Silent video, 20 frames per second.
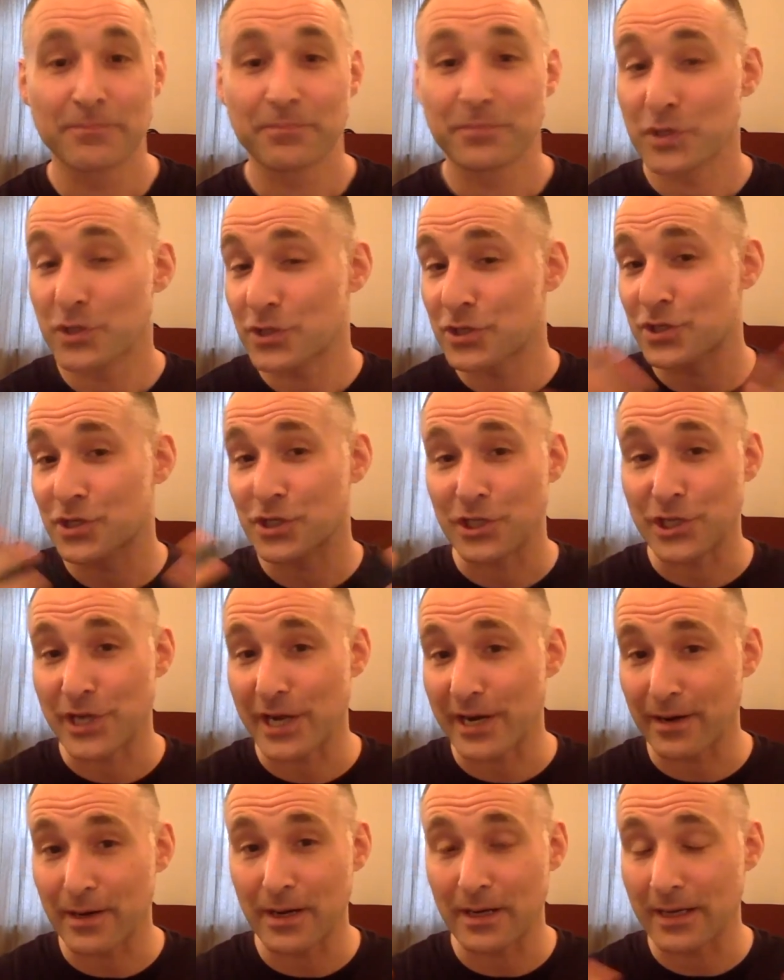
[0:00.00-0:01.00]
Just to
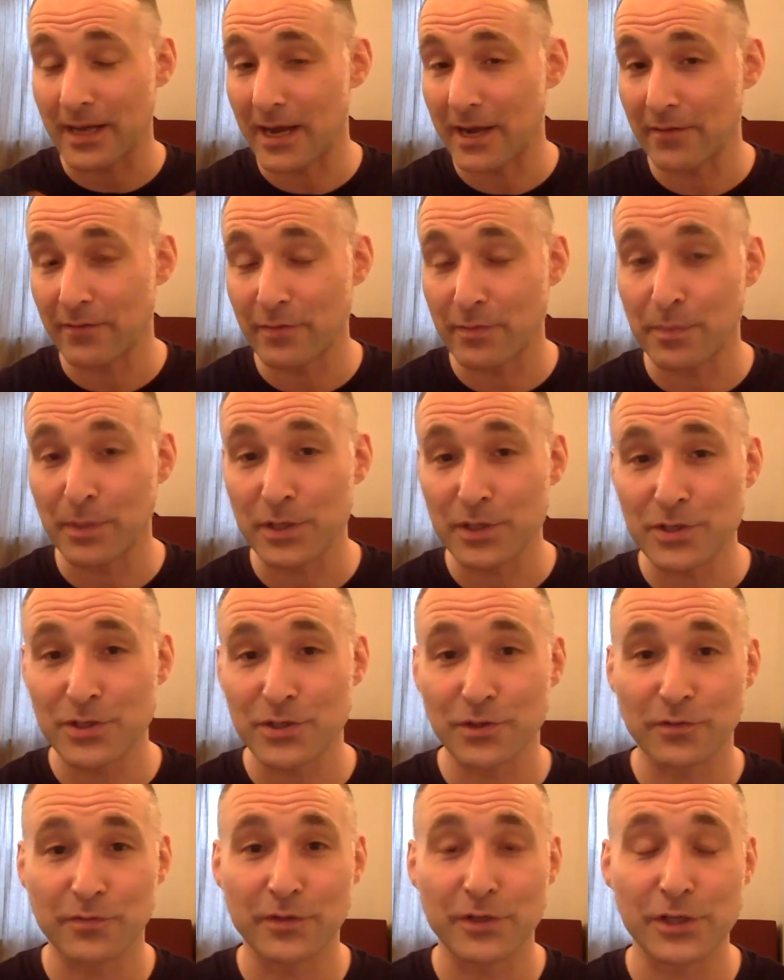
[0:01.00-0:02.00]
share a kind of a
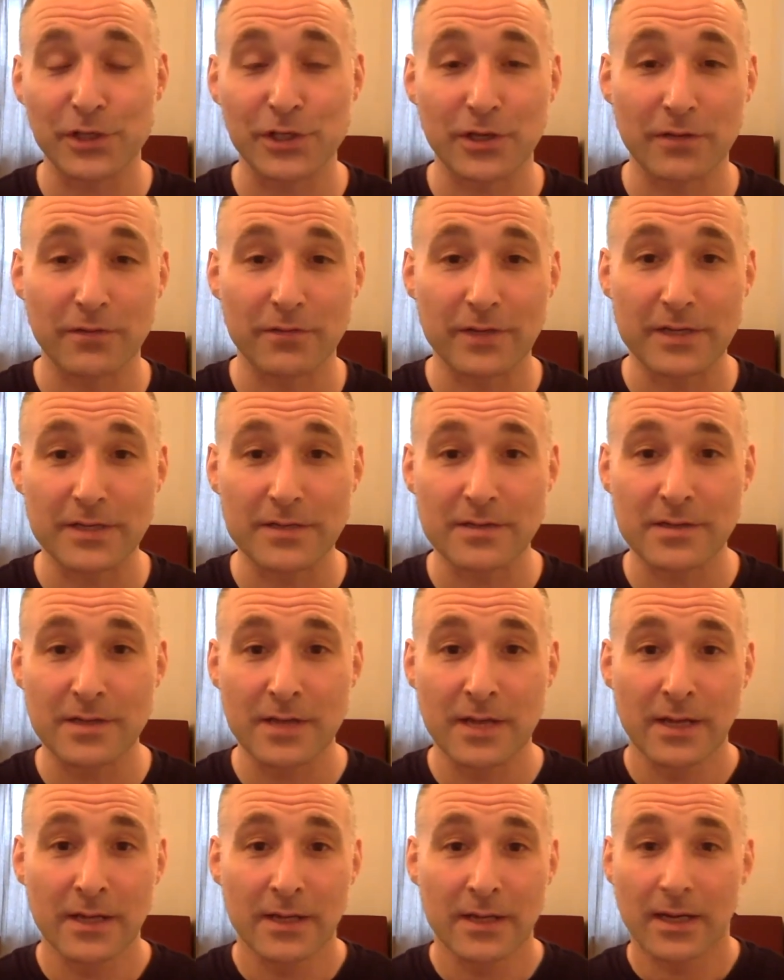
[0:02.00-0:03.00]
personal version of this,
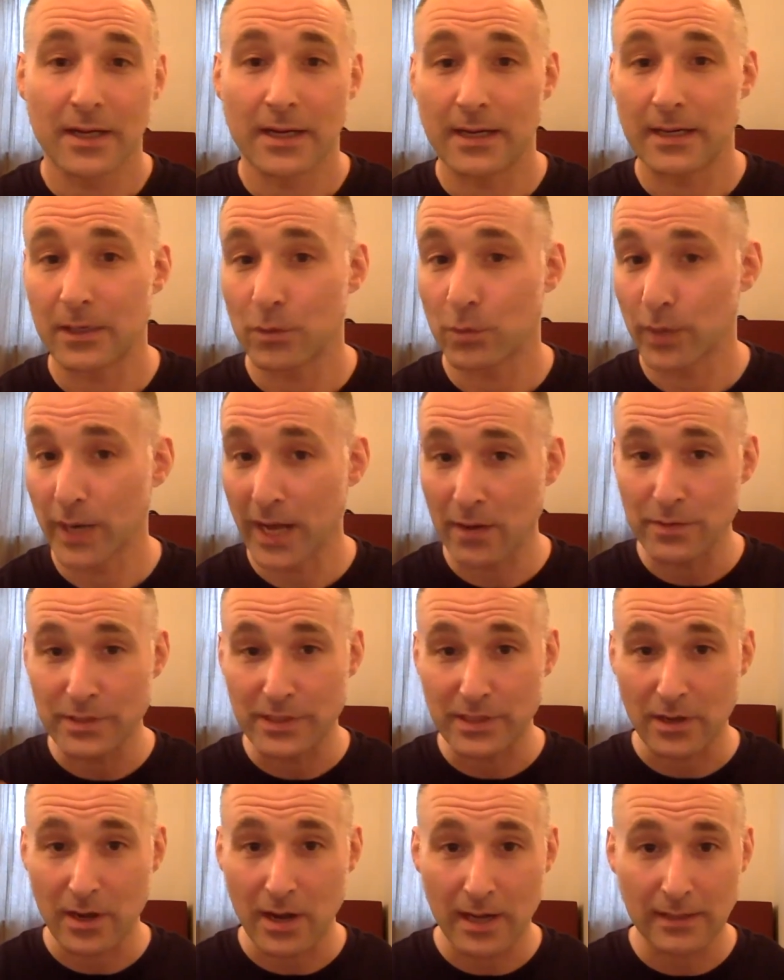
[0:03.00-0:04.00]
when I was
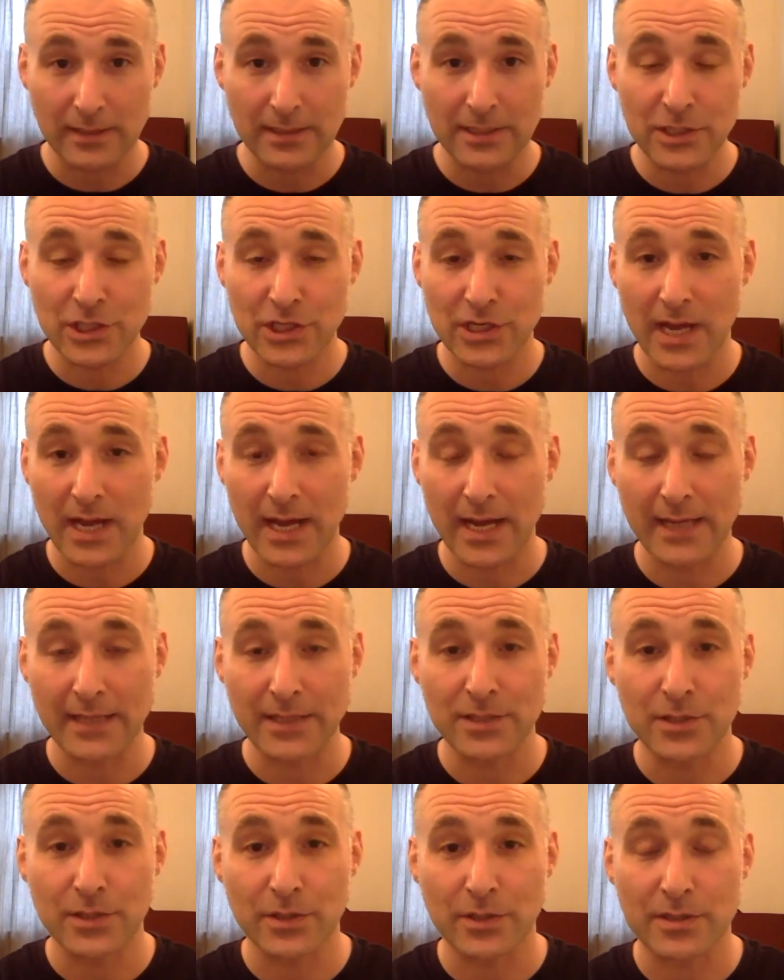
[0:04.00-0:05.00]
in college, I
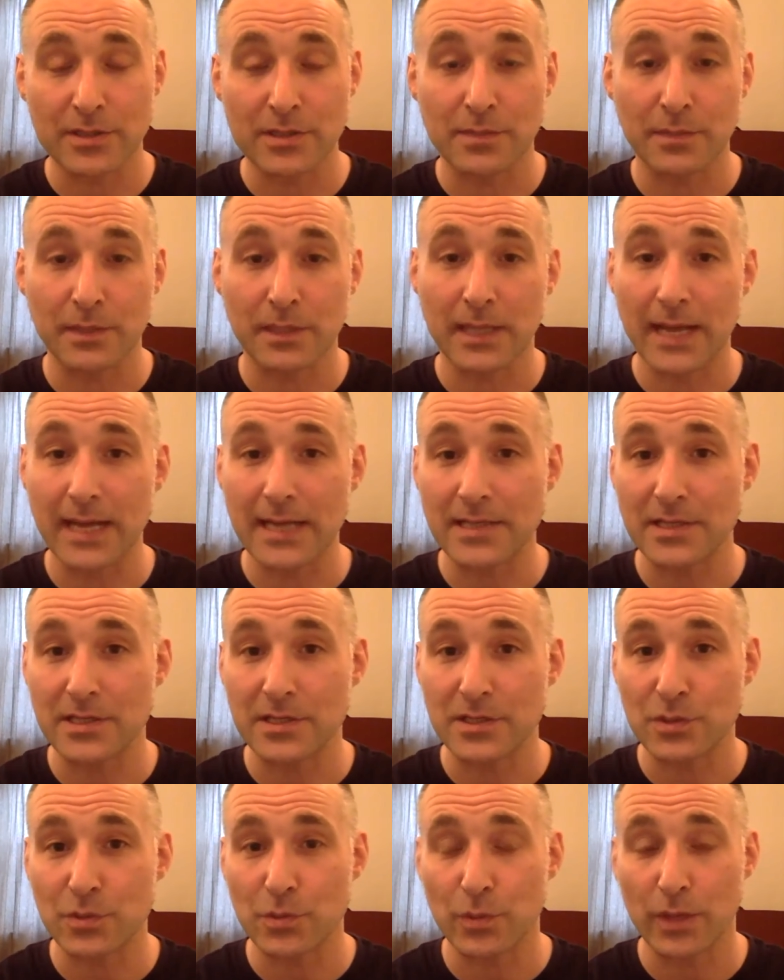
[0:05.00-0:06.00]
took some
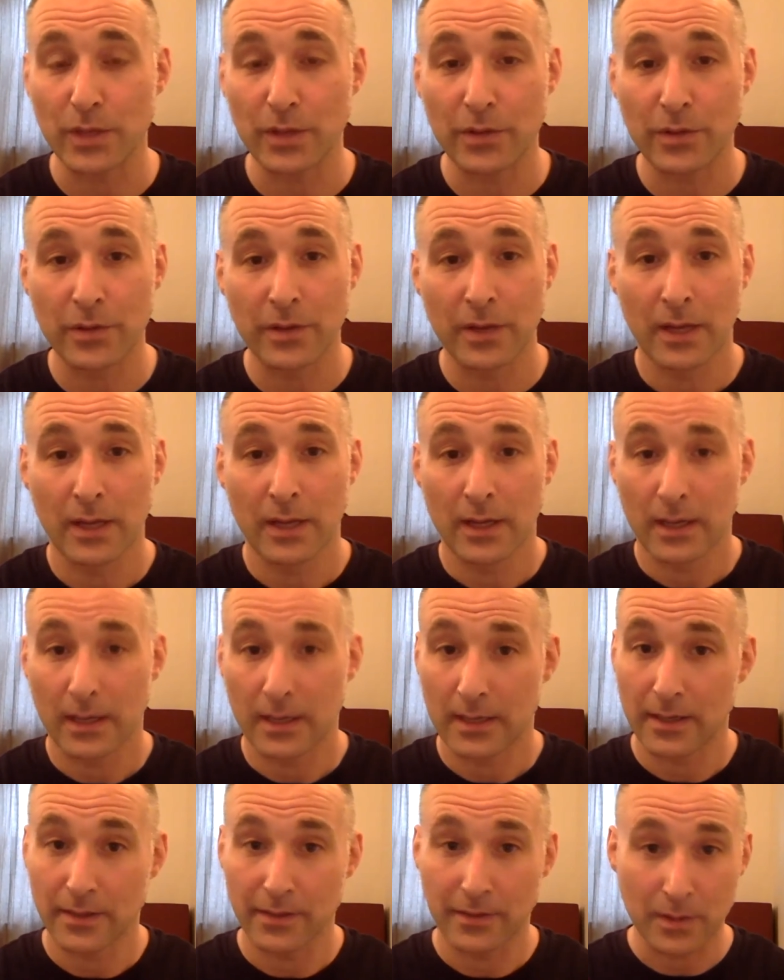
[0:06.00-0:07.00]
classes with
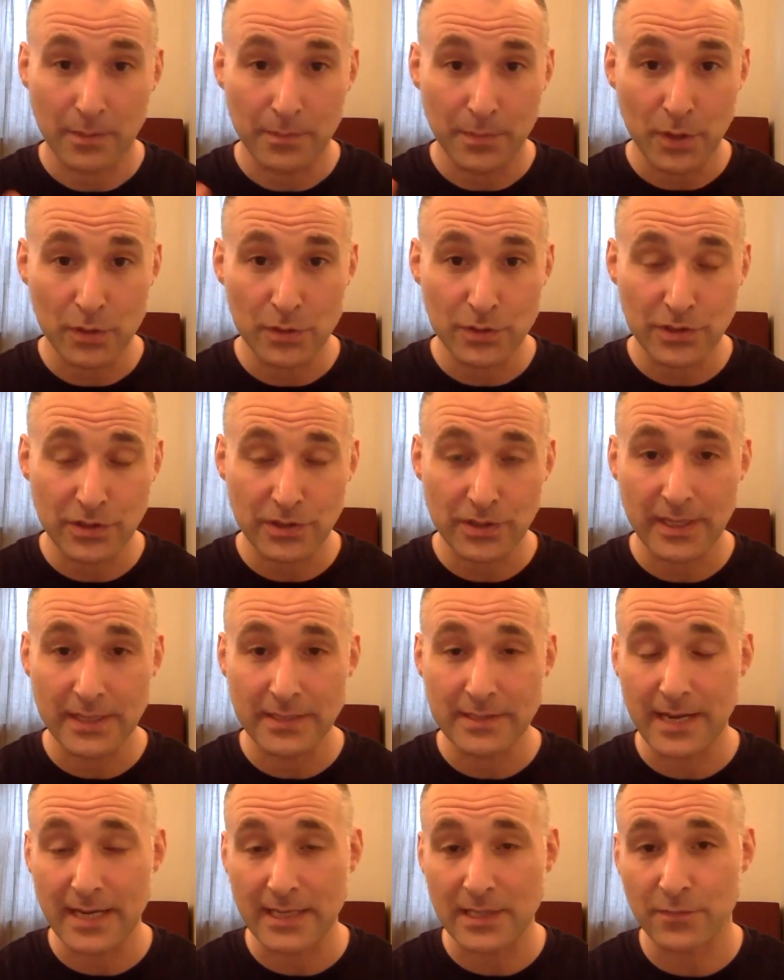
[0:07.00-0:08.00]
the composer and
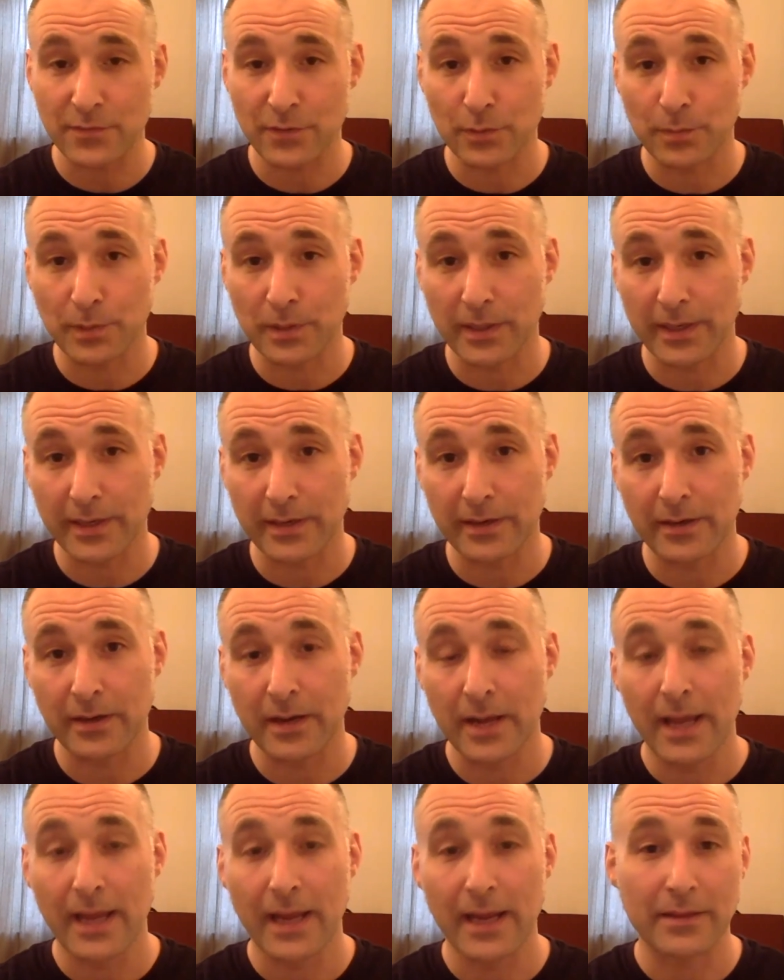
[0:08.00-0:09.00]
saxophone player
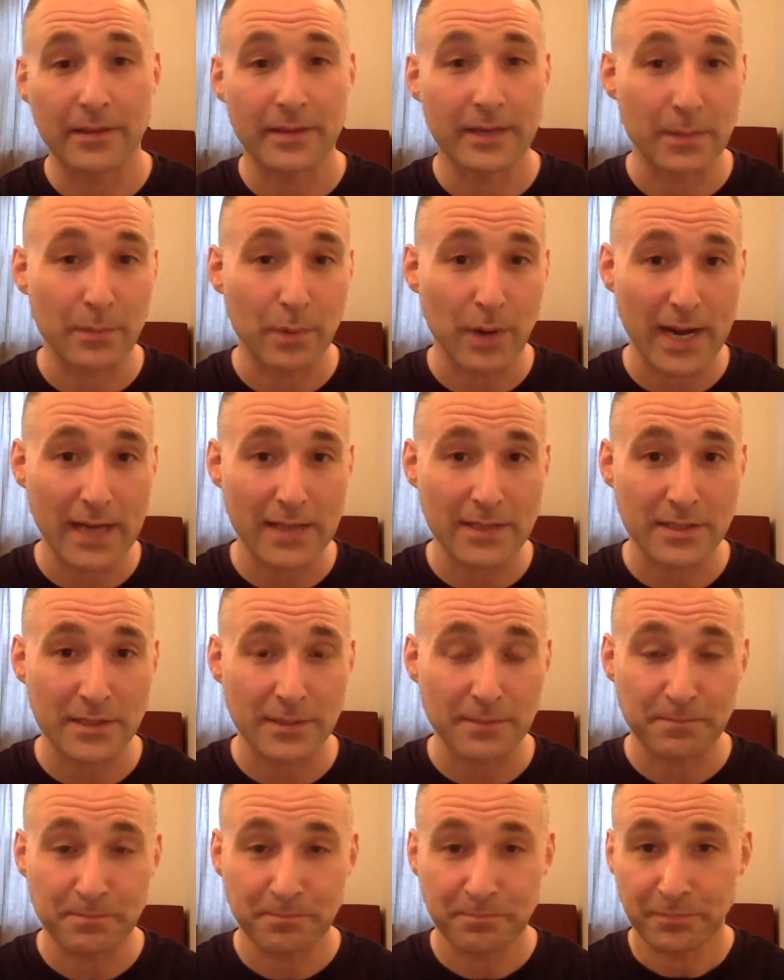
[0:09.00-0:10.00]
Anthony
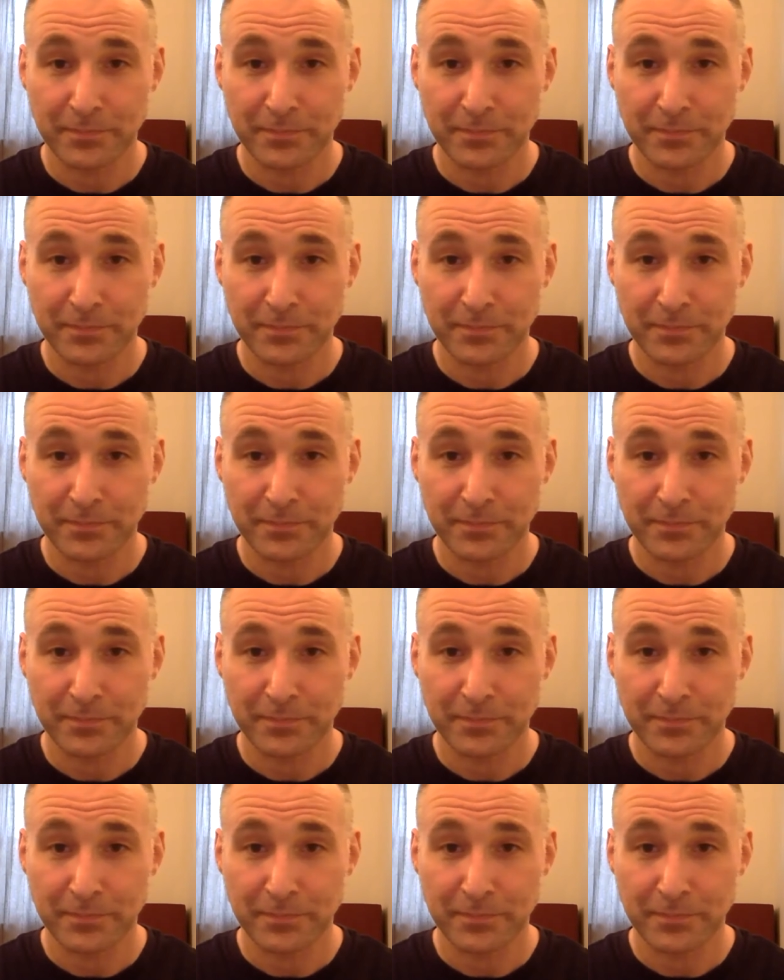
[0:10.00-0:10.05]
Braxton,